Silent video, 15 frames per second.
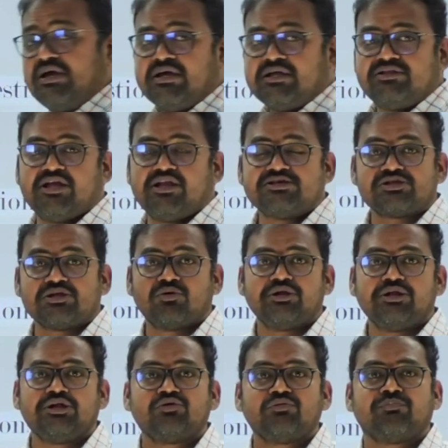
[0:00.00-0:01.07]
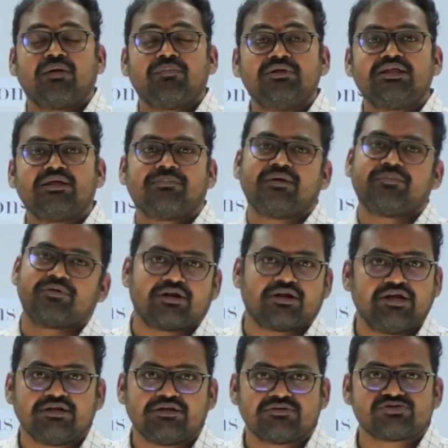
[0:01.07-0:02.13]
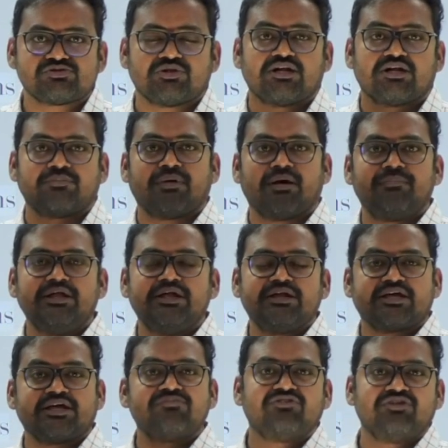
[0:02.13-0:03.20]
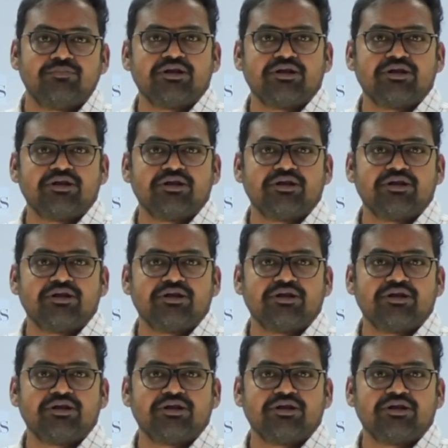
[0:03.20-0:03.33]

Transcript: there is no need to bubble the paper, right? So that bubbling time will be